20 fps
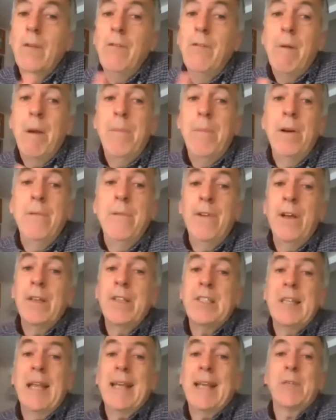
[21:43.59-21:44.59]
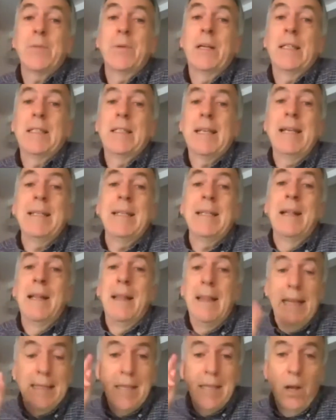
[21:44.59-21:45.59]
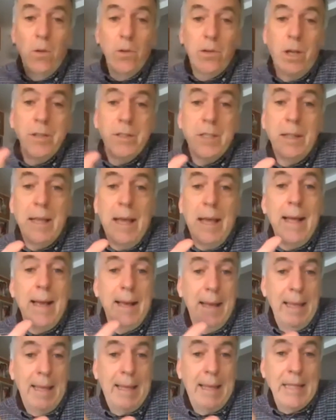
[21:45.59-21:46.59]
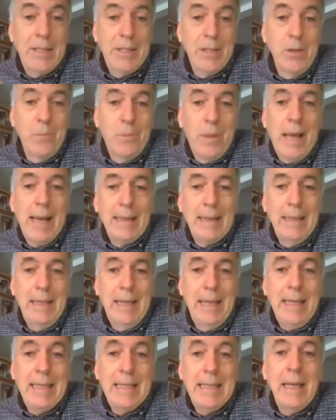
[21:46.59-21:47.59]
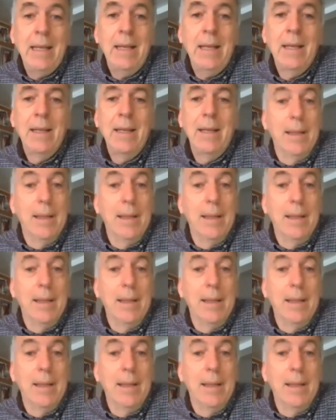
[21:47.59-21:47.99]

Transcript: Remember in verse 6 when I said, let's hold on to that, it gets unpacked later.